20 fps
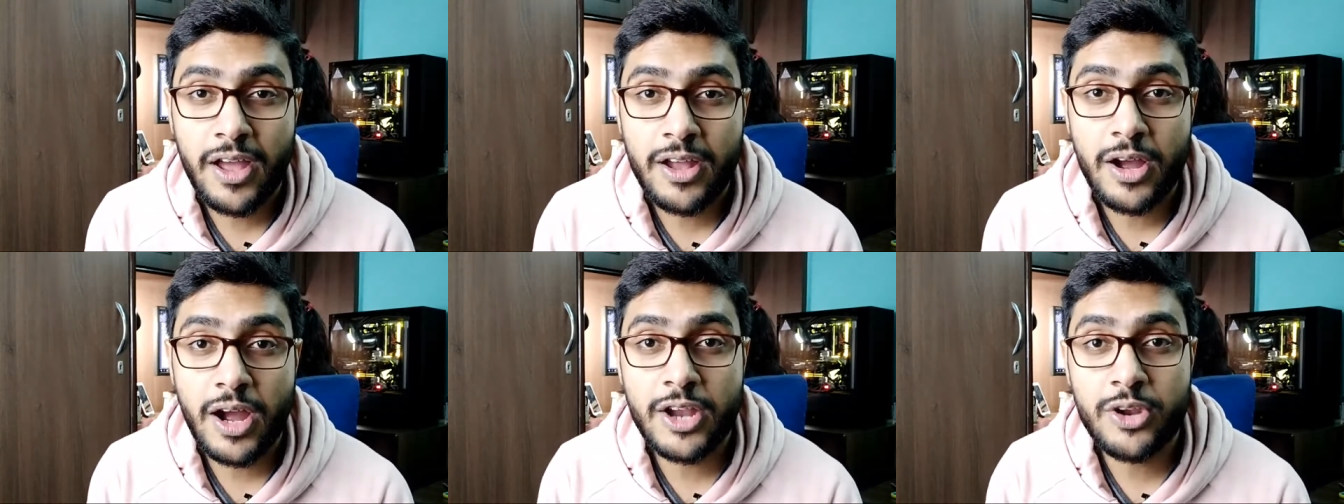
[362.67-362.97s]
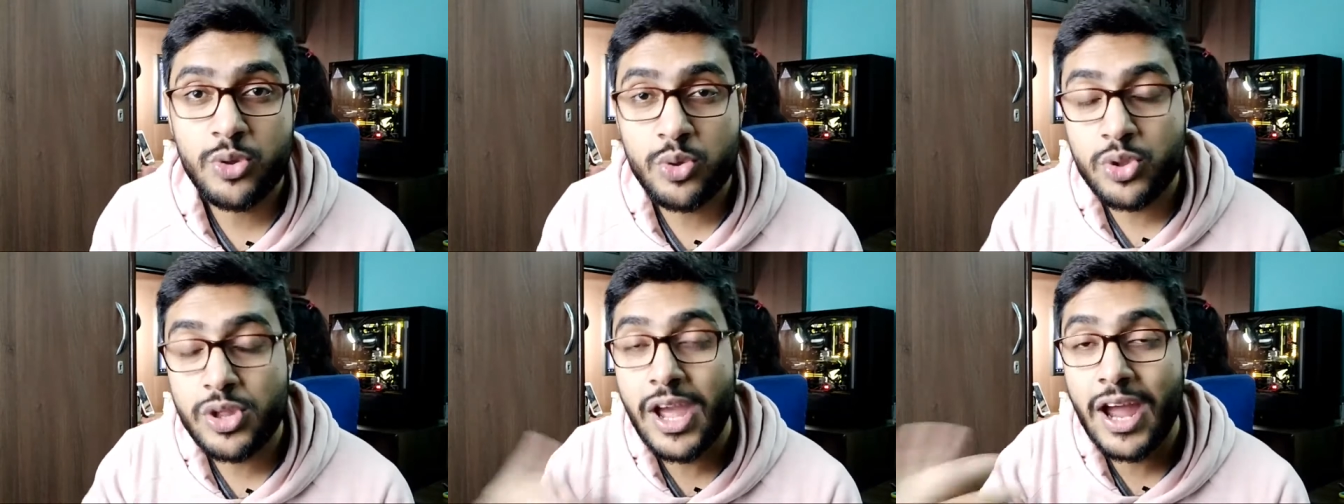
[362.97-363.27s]
I, I
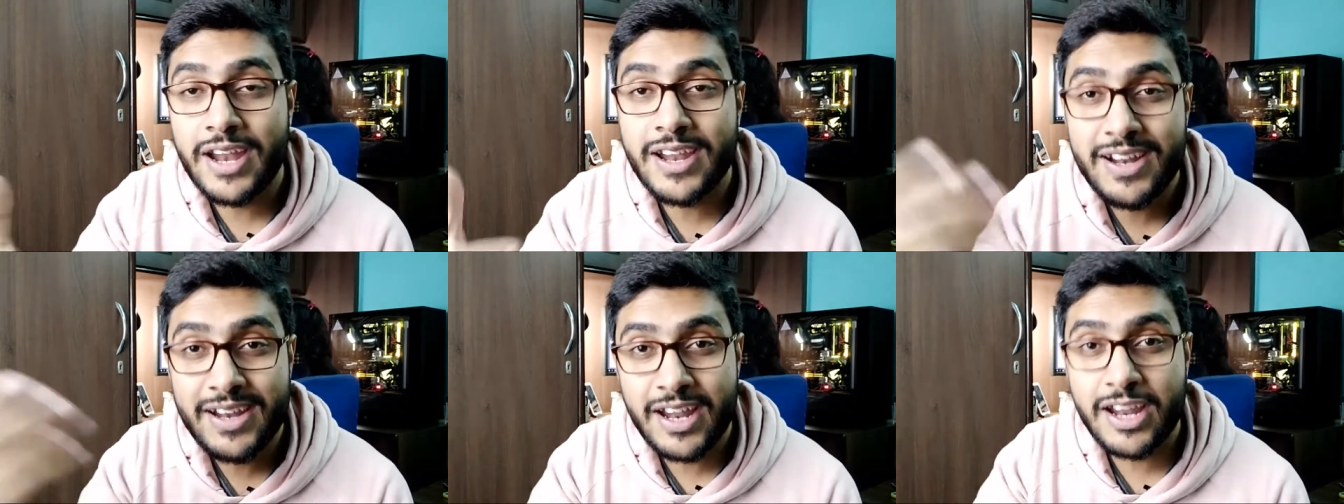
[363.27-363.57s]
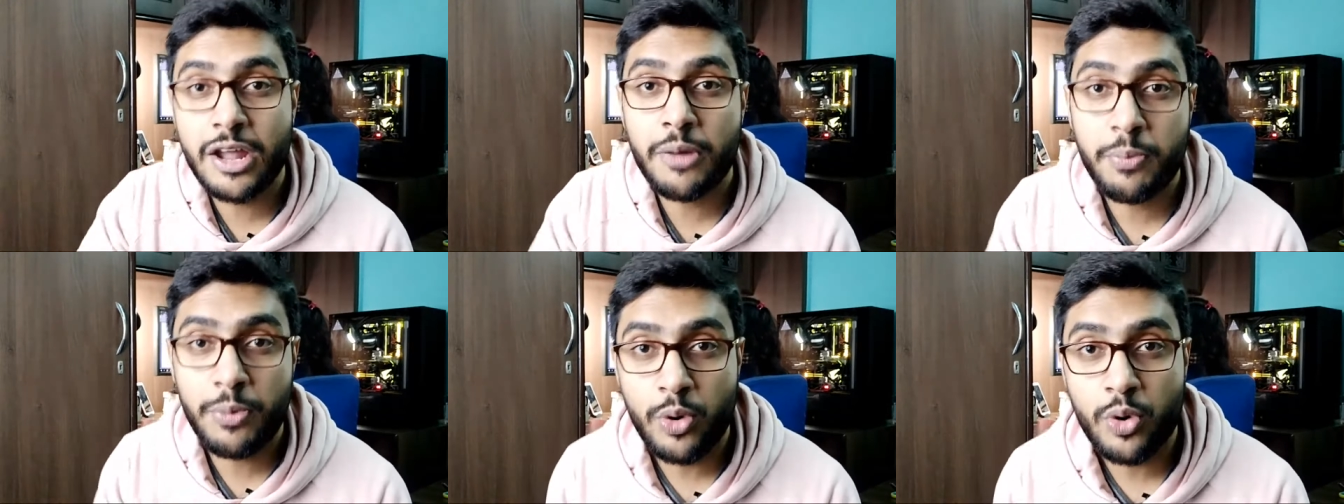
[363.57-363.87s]
do the edit
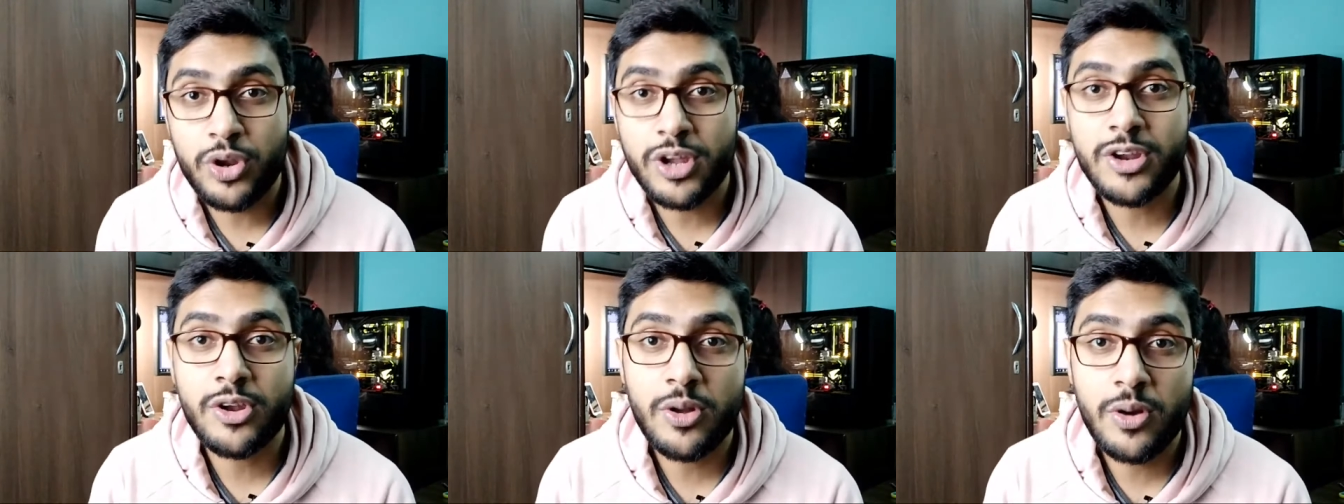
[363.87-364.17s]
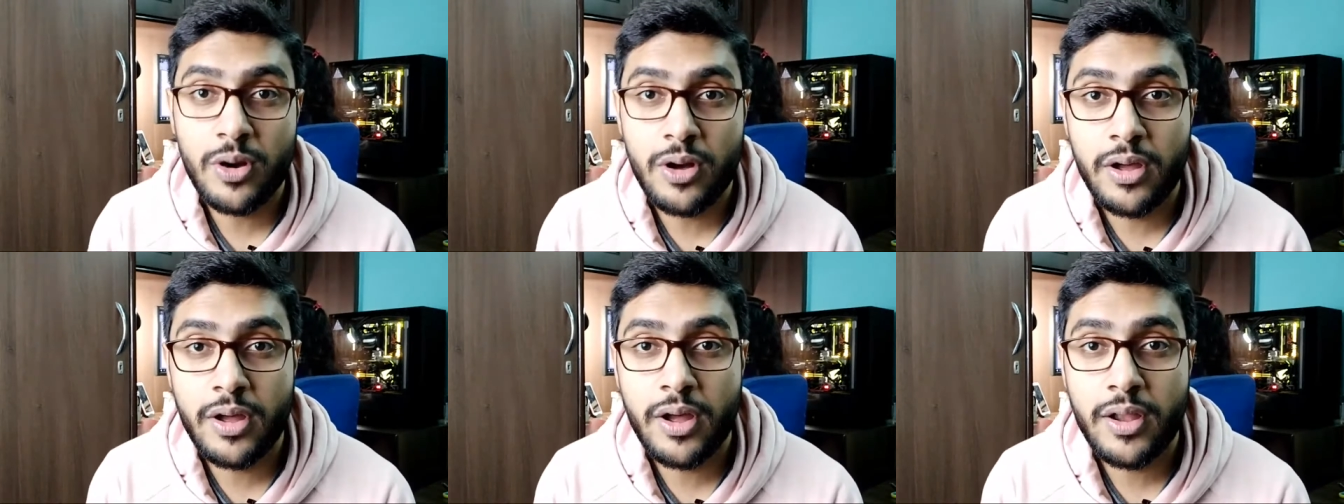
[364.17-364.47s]
and upload it
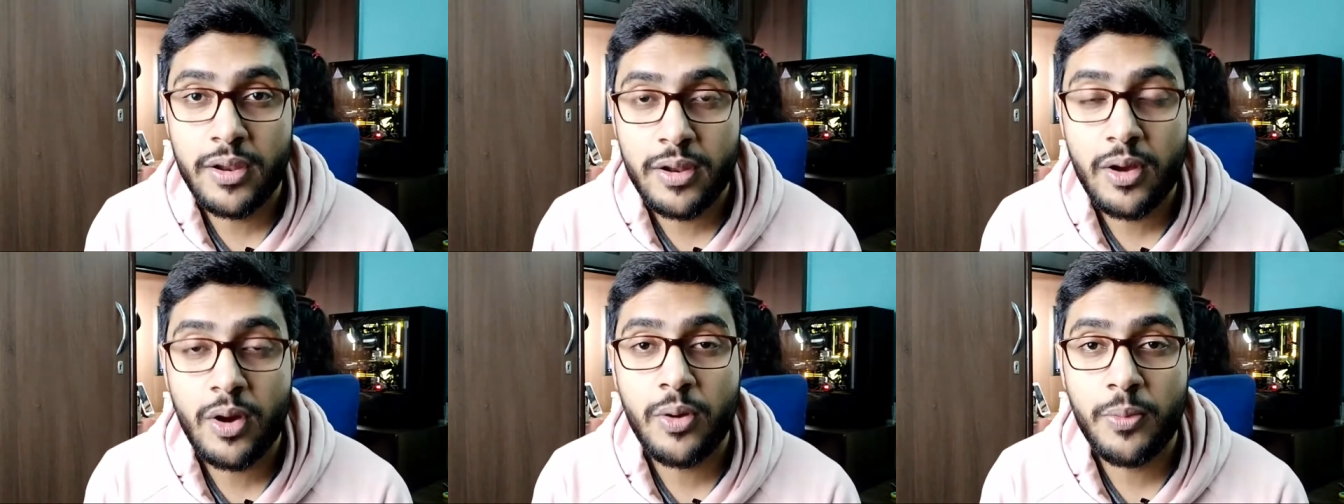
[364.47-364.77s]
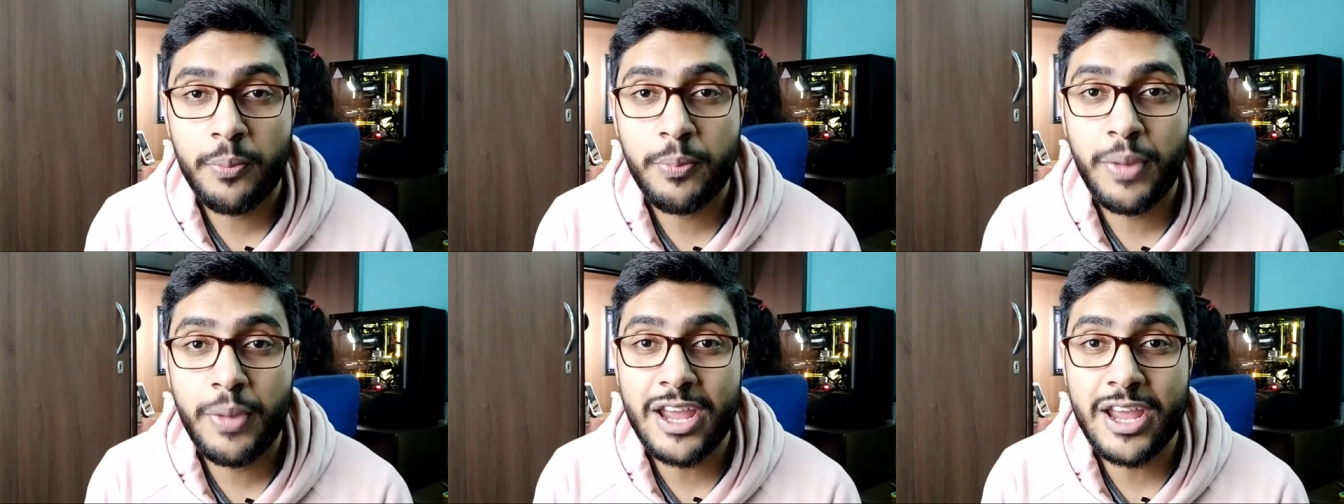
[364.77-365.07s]
and
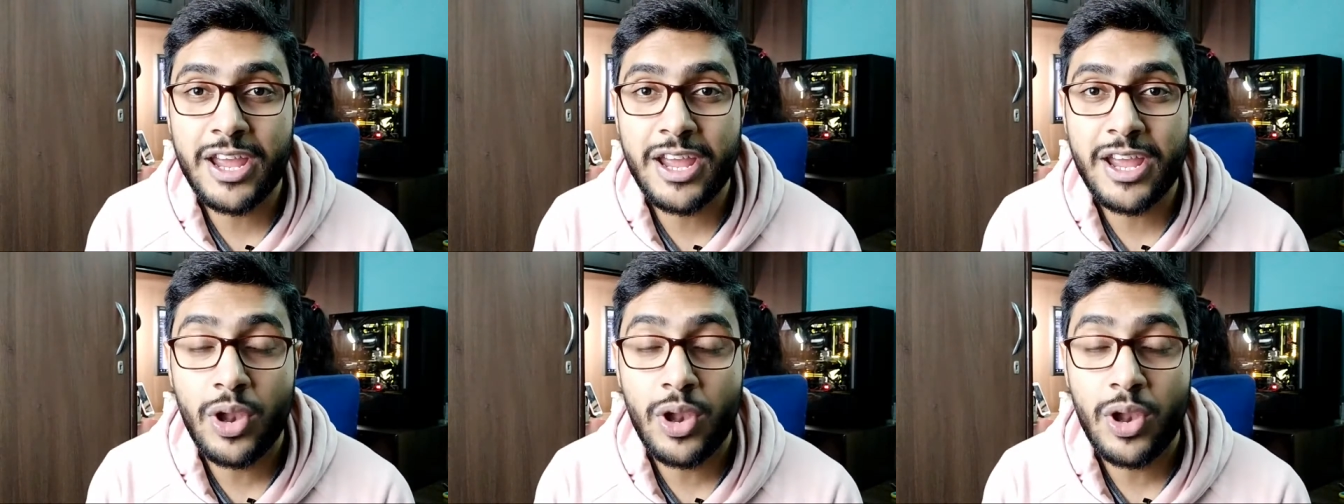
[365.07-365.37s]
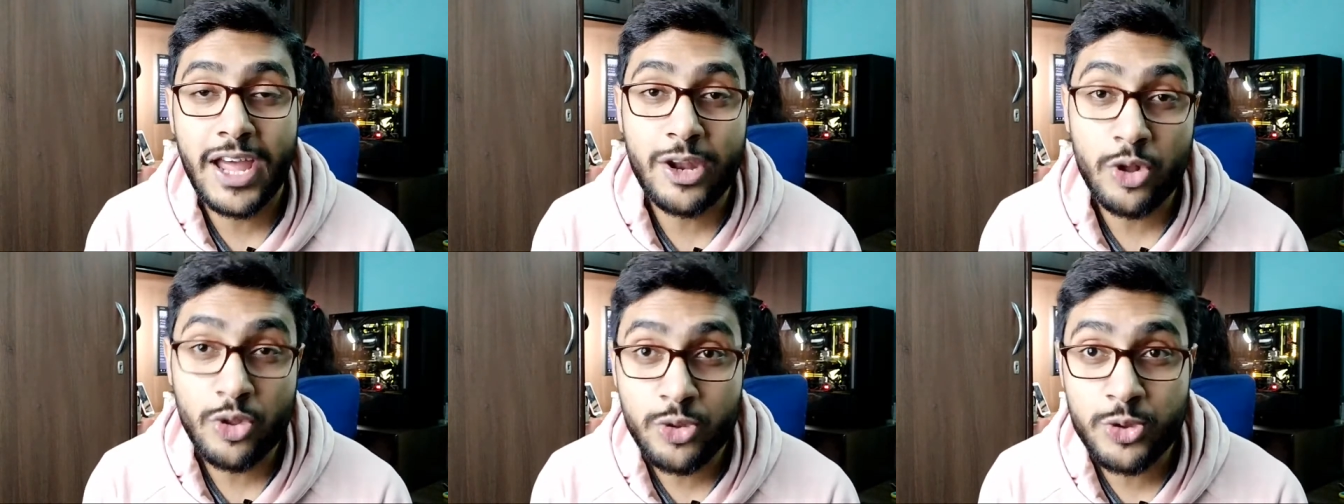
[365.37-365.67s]
make it
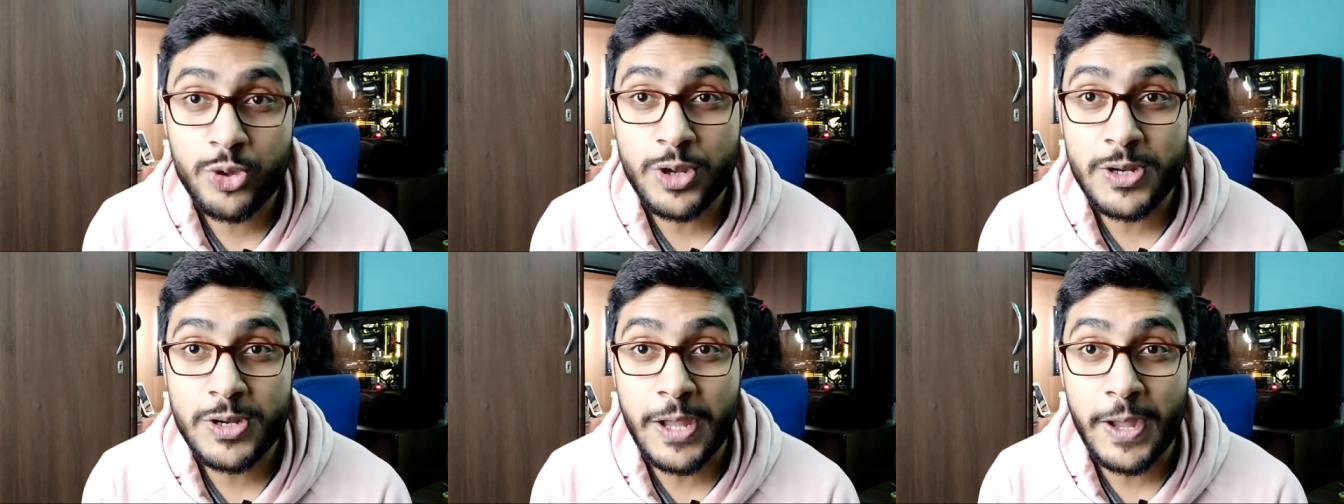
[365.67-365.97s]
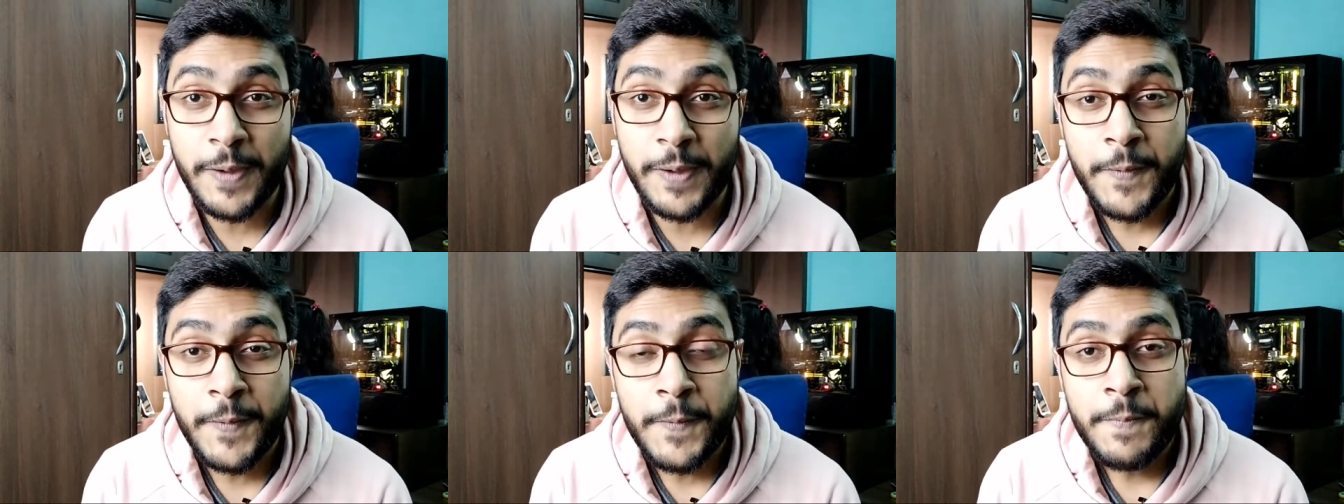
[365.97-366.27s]
online on
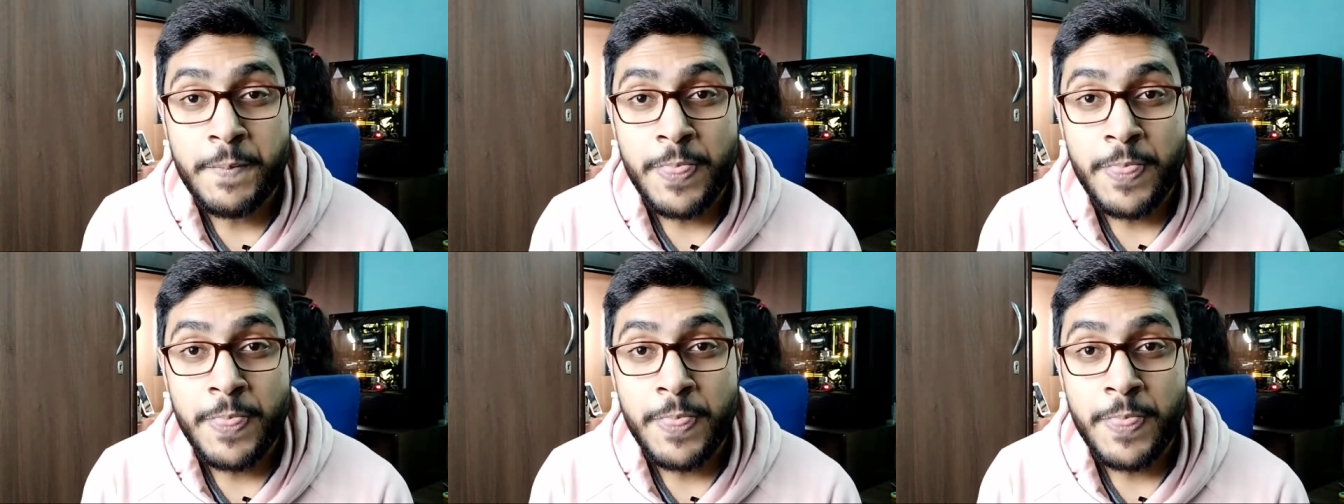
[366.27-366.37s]
Sunday.